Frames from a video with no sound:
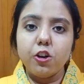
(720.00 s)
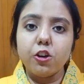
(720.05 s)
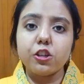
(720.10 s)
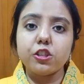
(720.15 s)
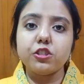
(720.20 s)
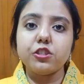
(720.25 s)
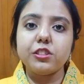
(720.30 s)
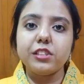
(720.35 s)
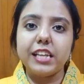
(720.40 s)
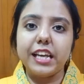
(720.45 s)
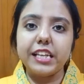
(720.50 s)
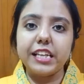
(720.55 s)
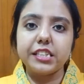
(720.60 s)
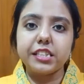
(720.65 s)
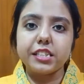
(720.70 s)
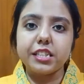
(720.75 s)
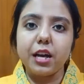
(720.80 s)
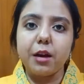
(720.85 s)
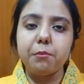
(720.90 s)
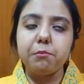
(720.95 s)
Okay, so
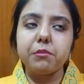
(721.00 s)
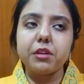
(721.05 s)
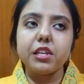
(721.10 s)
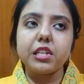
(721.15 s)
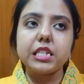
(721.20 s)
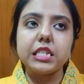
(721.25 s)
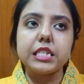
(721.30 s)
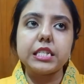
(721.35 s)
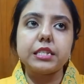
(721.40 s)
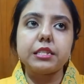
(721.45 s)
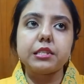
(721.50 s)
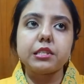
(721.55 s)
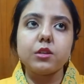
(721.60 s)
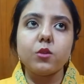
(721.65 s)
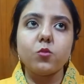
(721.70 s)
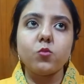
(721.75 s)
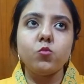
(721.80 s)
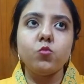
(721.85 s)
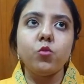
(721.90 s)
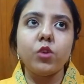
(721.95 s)
next up is
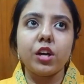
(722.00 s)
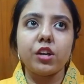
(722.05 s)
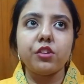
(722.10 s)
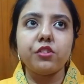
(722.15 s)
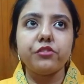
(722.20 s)
one